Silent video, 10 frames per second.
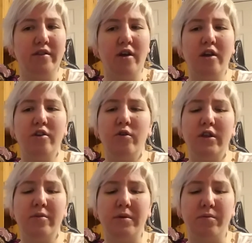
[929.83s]
I know a
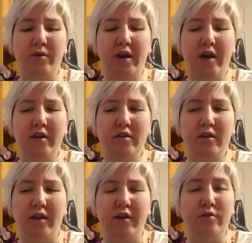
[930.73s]
lot of people that
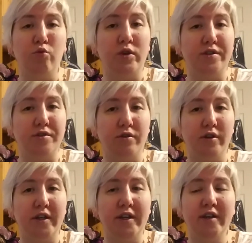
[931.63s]
like would
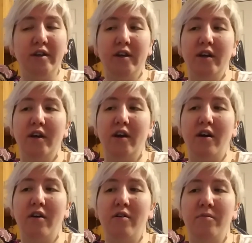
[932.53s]
disagree,
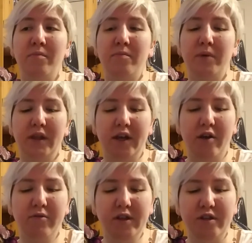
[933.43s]
but like I
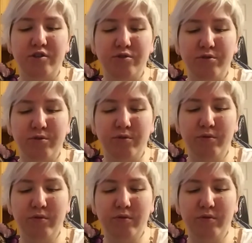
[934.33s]
really do